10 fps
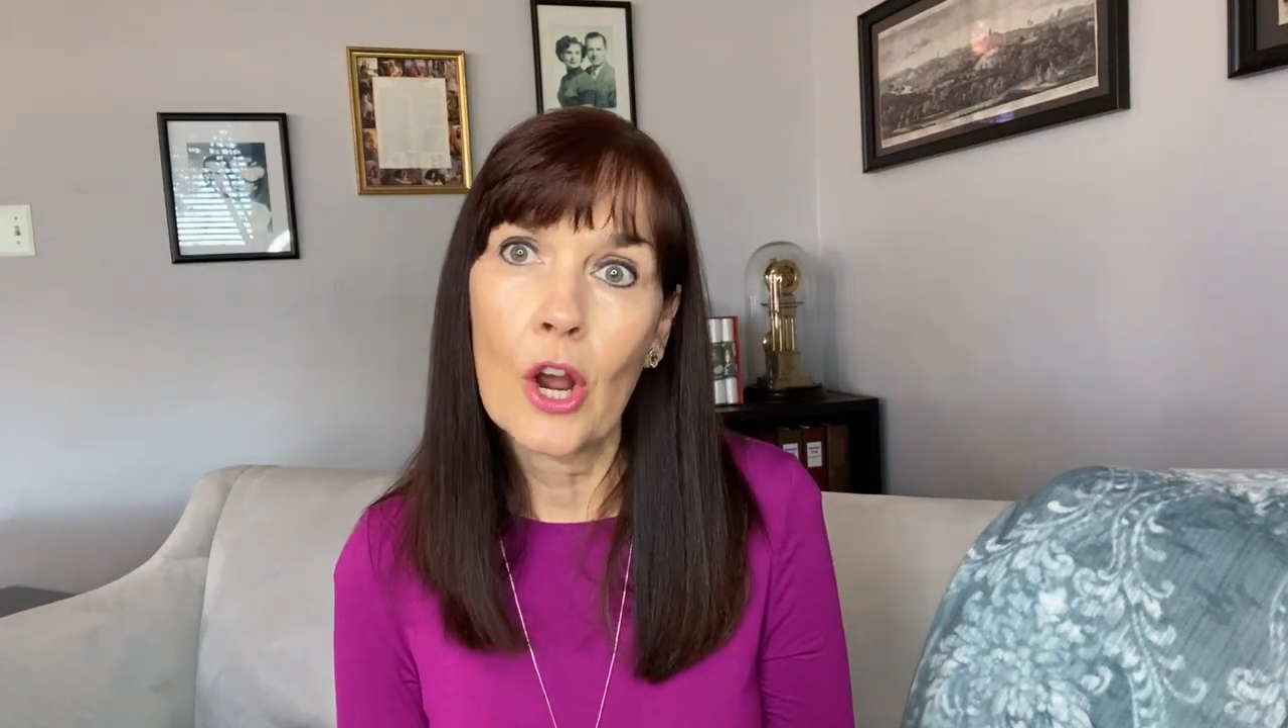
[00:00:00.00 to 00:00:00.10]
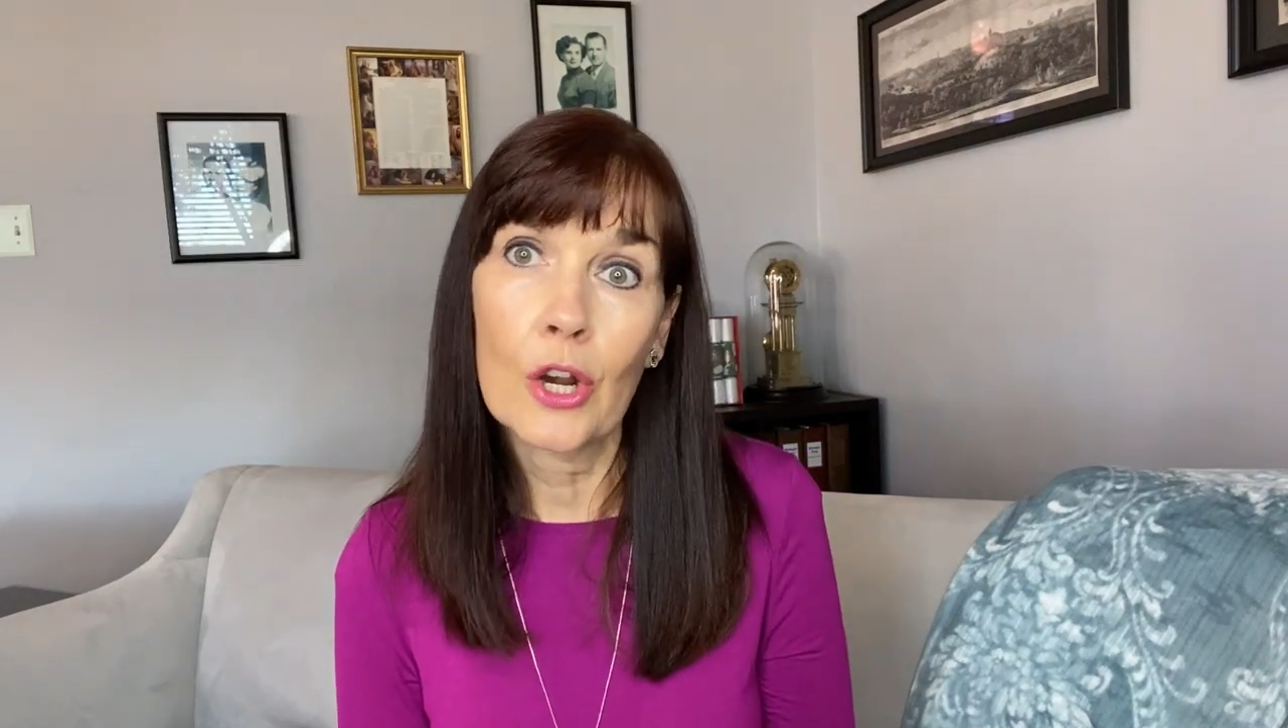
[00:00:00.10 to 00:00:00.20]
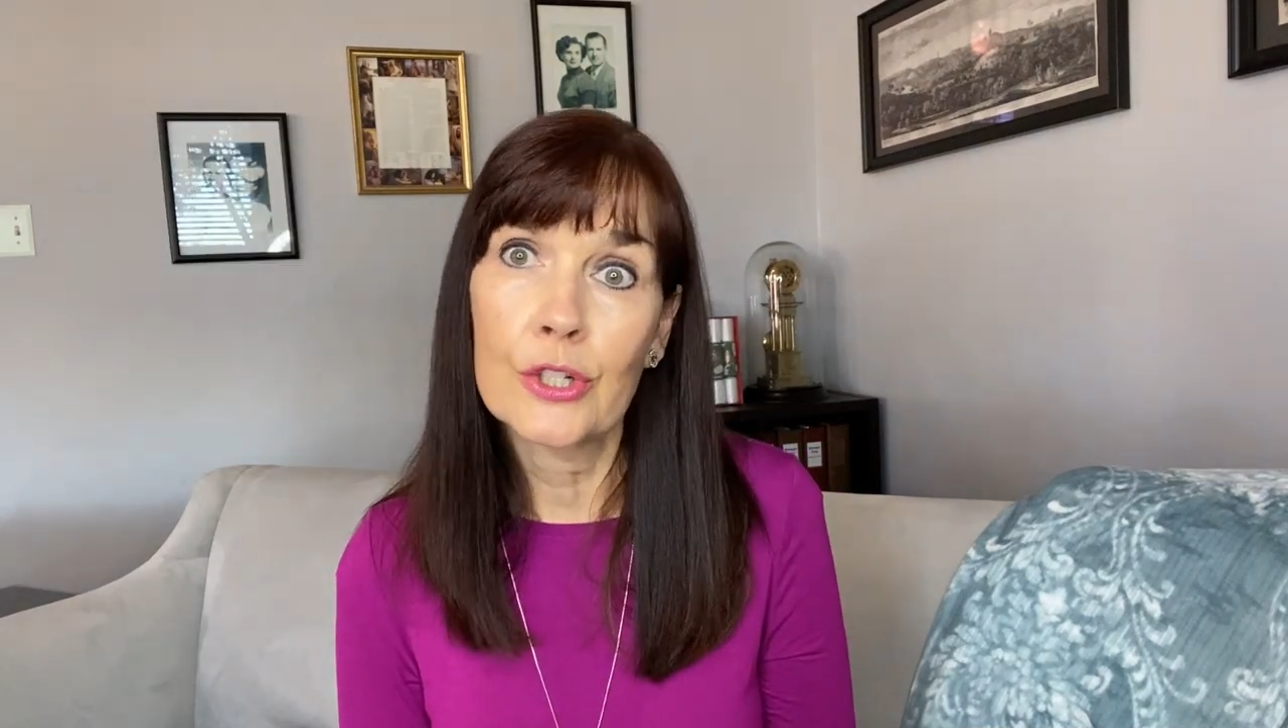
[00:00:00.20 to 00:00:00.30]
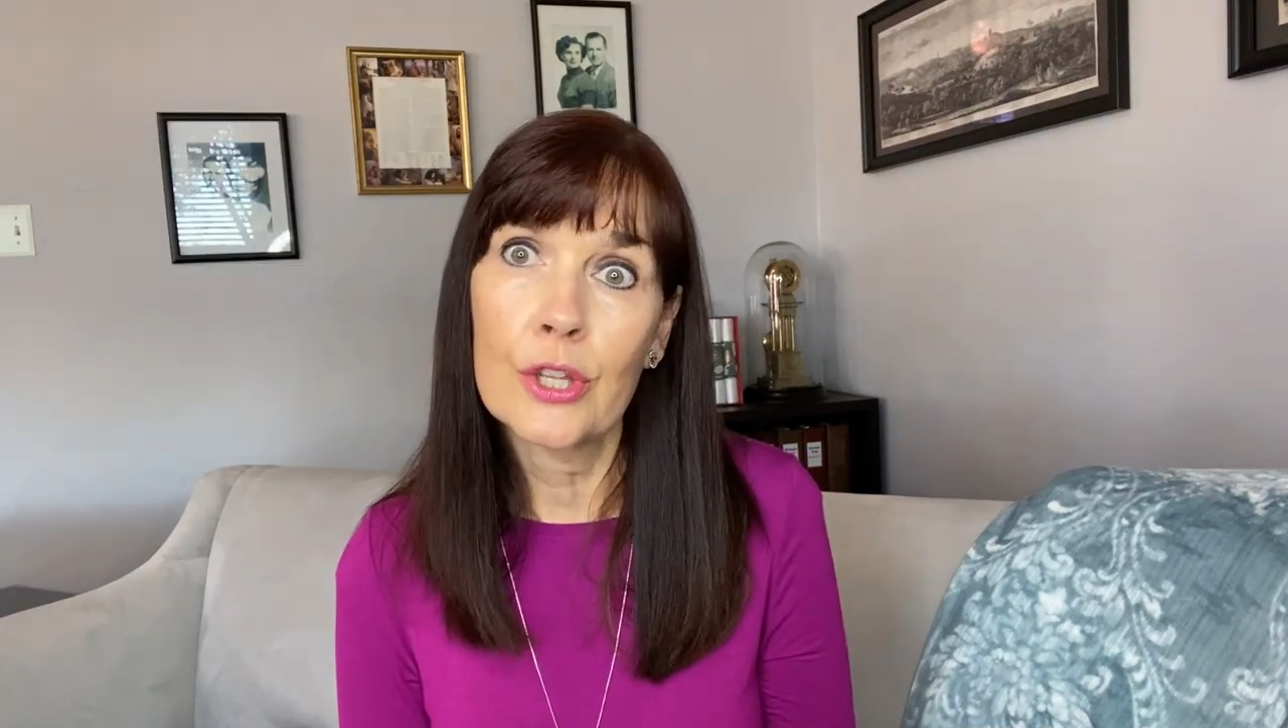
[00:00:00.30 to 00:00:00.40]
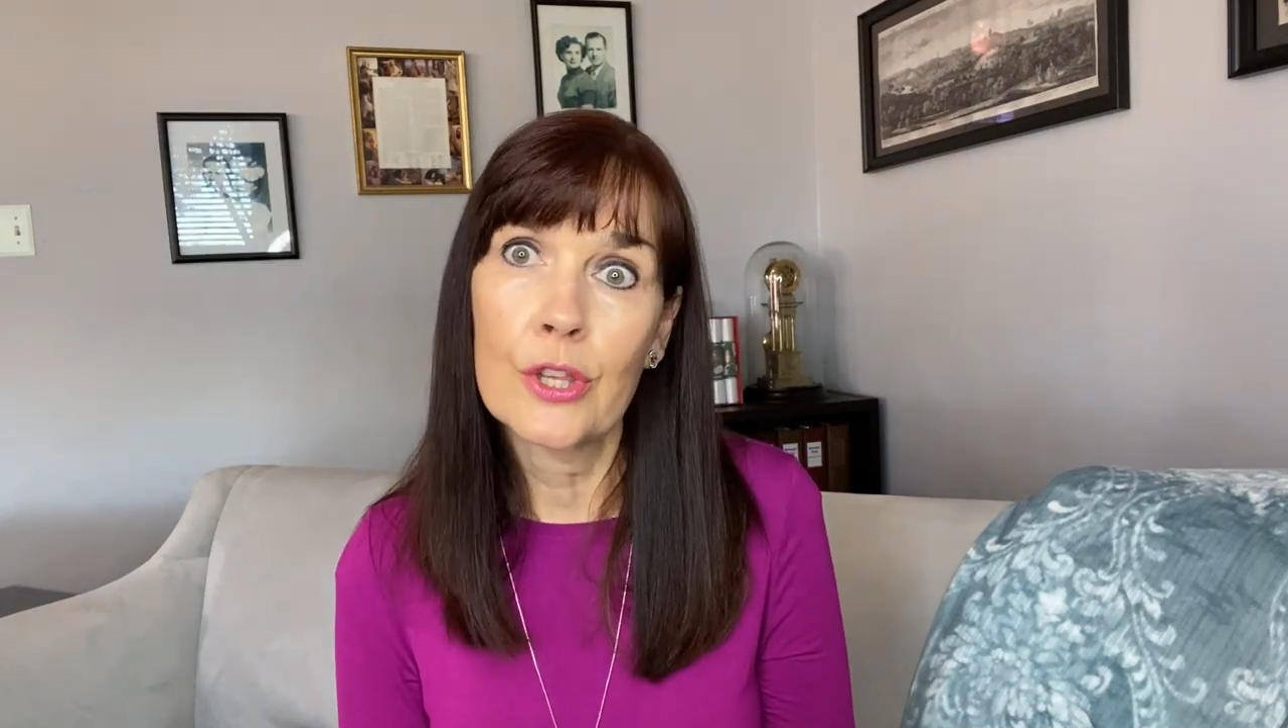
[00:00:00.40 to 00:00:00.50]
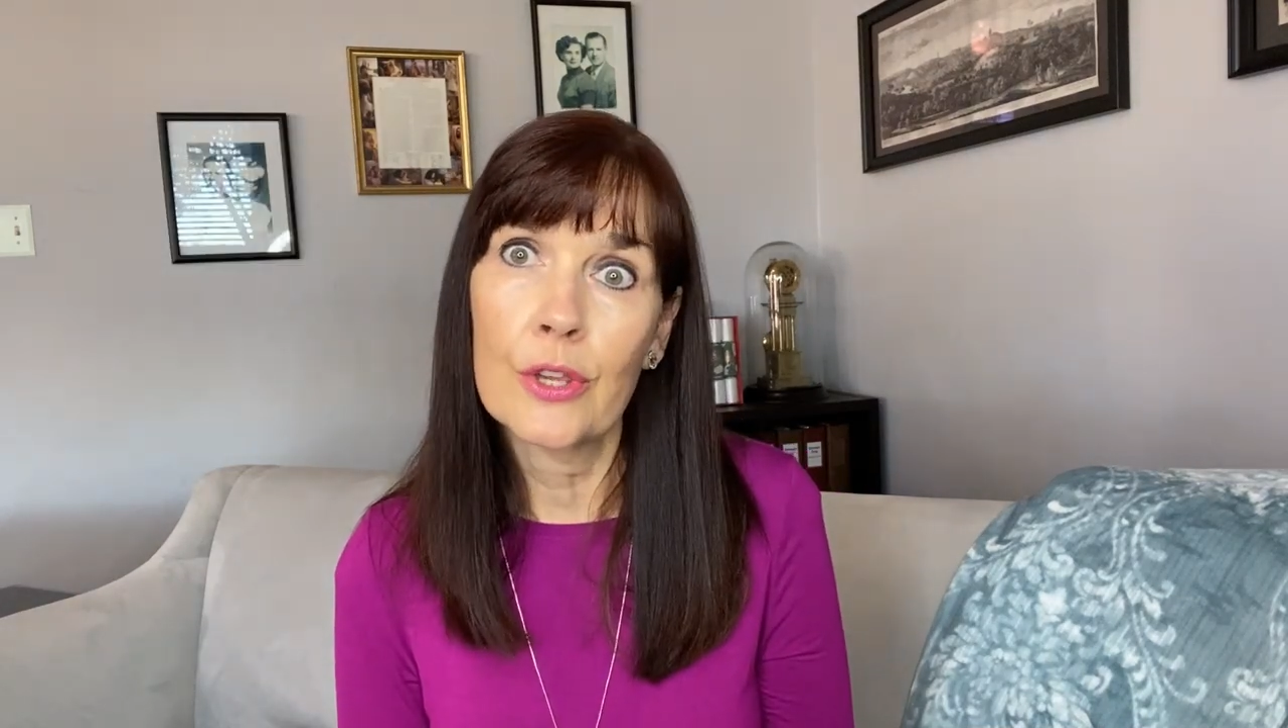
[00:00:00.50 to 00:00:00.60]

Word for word: are to the